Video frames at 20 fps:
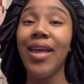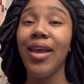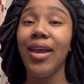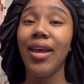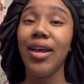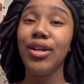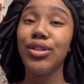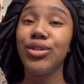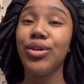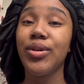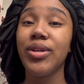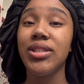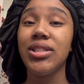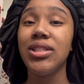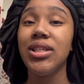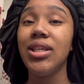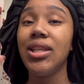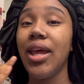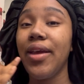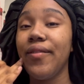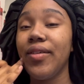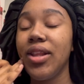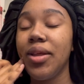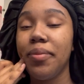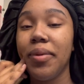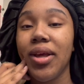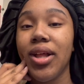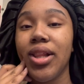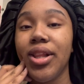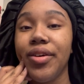As y'all can see, they really
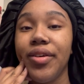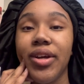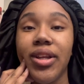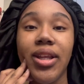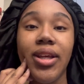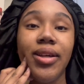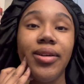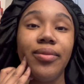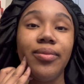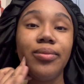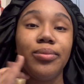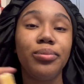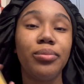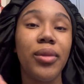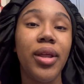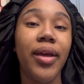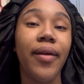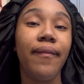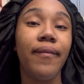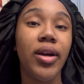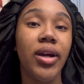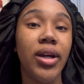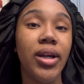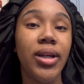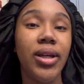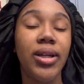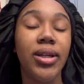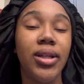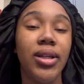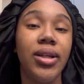been clearing up very
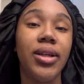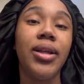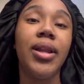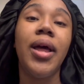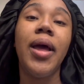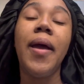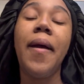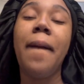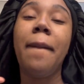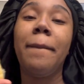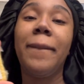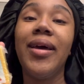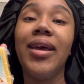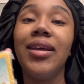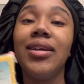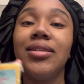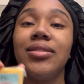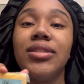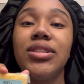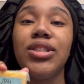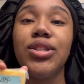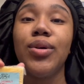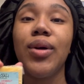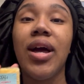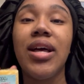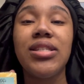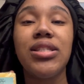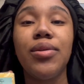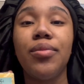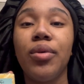good, but still
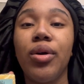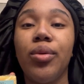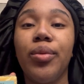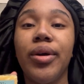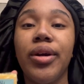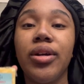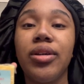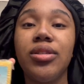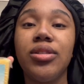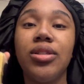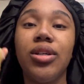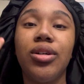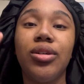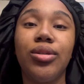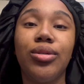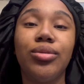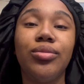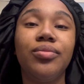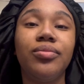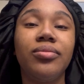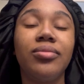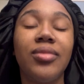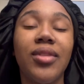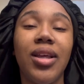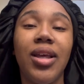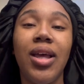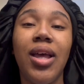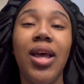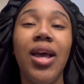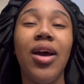got some more work, so...
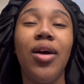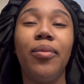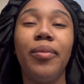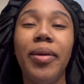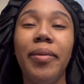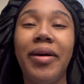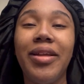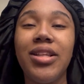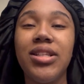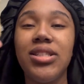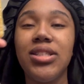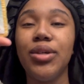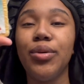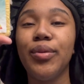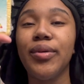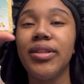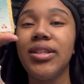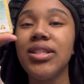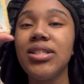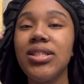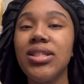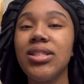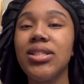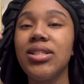we about to see what this is